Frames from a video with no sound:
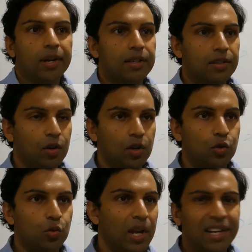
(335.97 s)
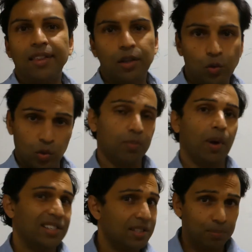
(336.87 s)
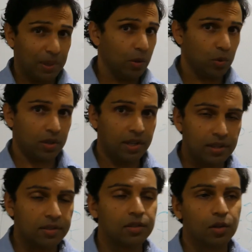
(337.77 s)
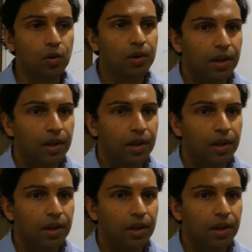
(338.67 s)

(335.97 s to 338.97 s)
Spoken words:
Is it going to do anything good by just being with your kids, you know?